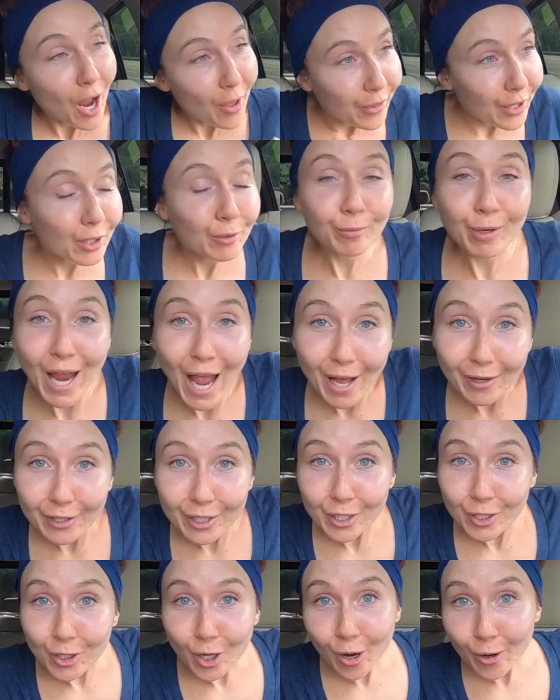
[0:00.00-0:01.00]
These
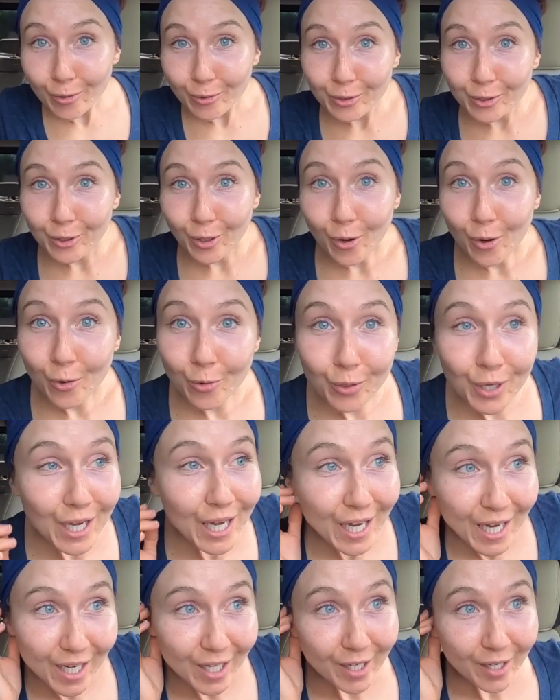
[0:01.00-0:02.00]
reality shows who
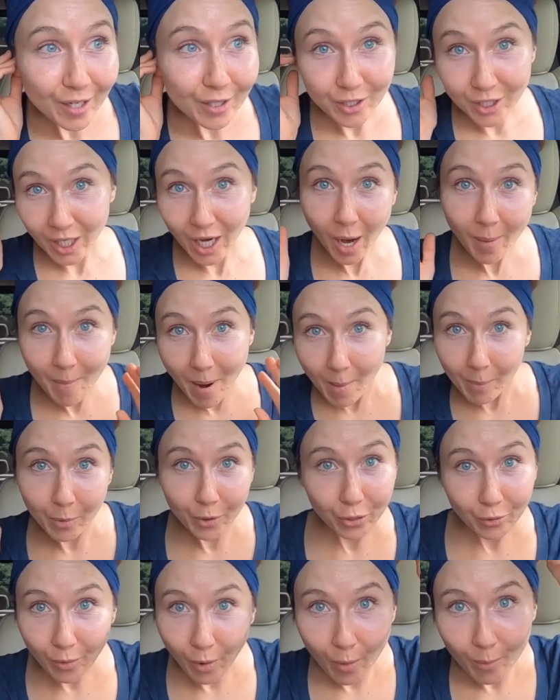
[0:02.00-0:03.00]
need to come up
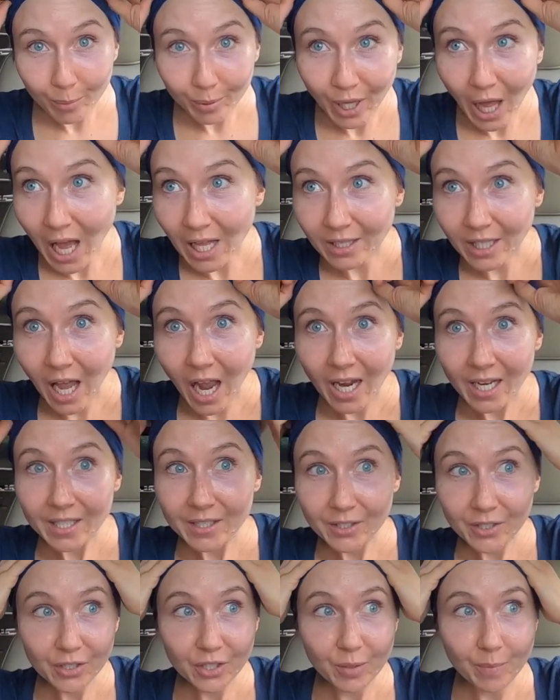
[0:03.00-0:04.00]
with their own plot
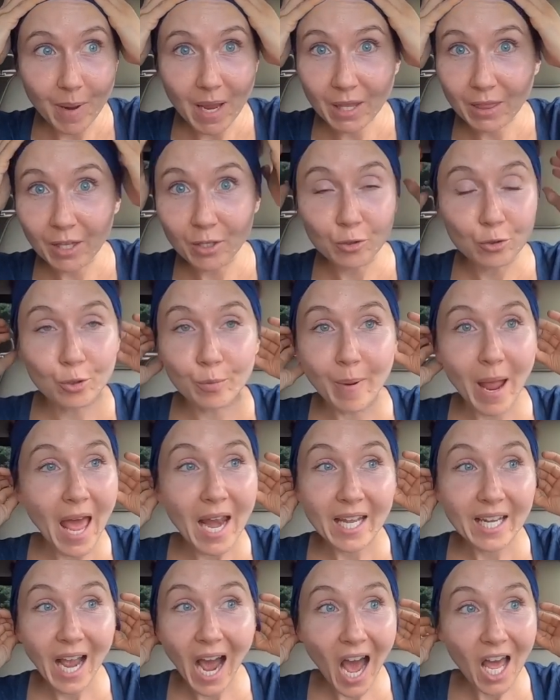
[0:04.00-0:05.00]
lines to make things
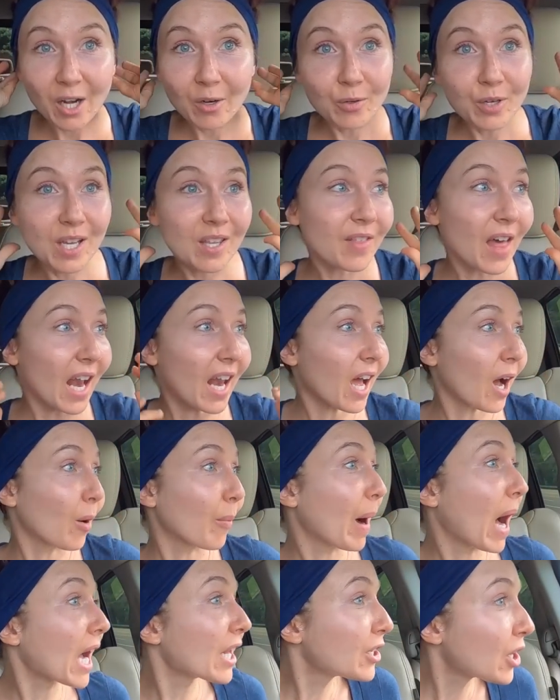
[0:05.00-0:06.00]
dramatic, I don't need that
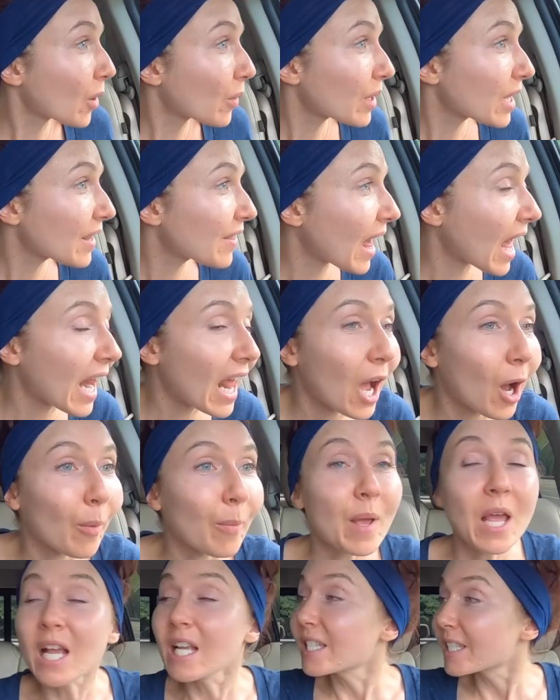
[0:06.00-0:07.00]
help. I don't need that
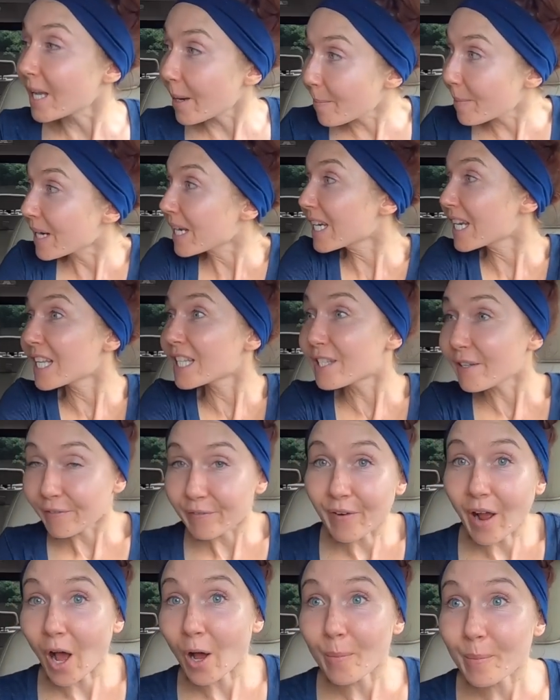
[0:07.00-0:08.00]
help. Somebody needs to
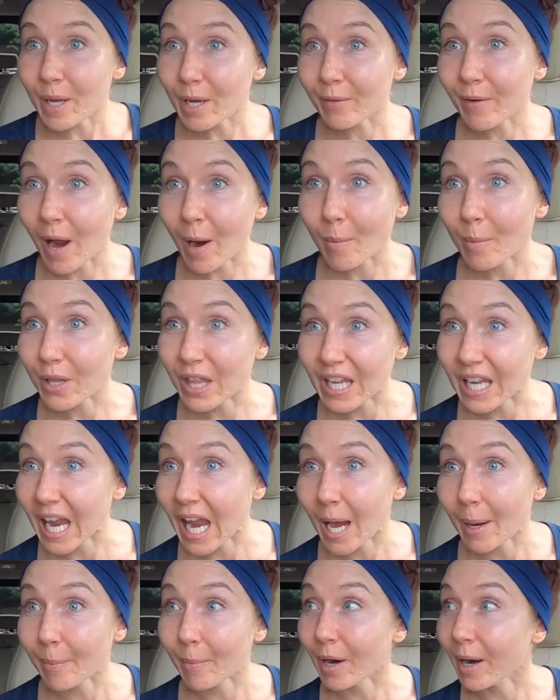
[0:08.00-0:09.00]
follow me around with a
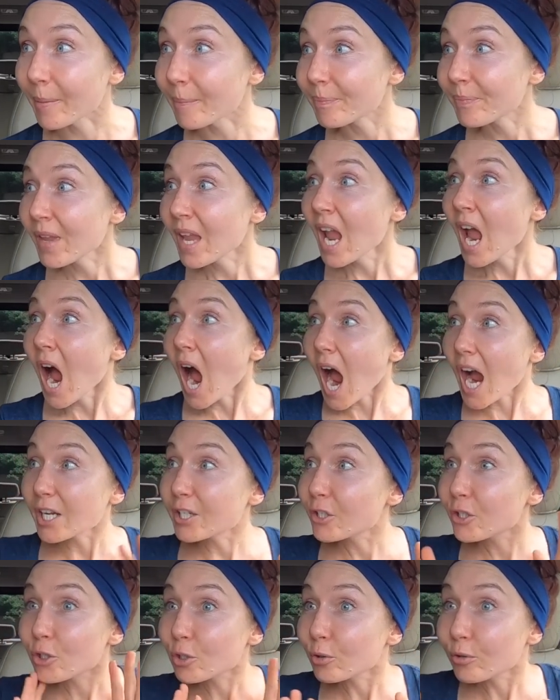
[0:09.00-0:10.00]
camera. I
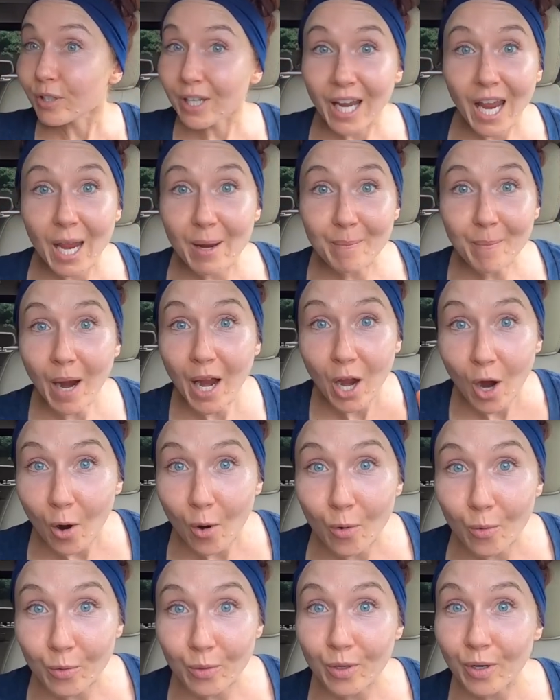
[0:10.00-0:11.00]
just create my
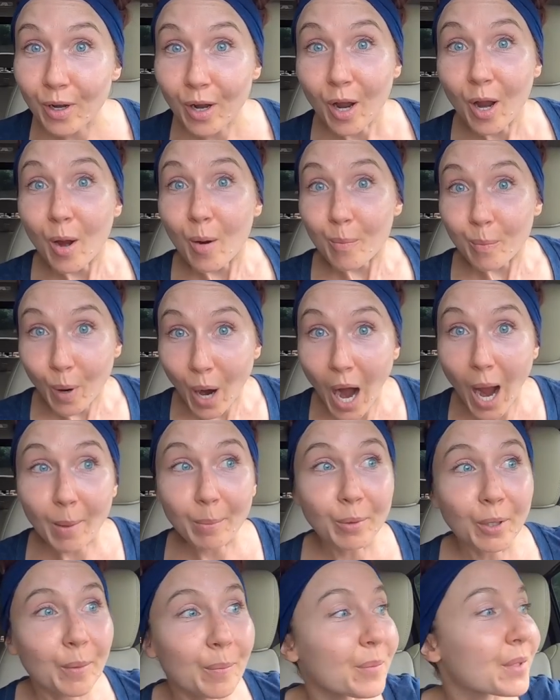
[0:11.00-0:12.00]
own
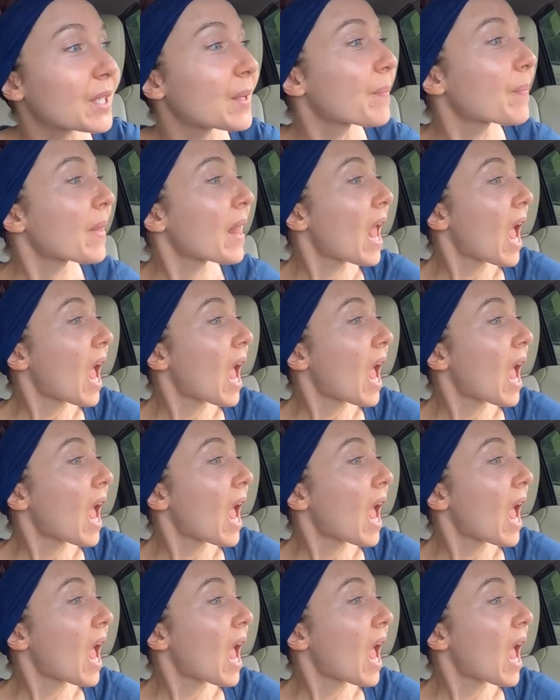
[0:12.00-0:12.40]
problems.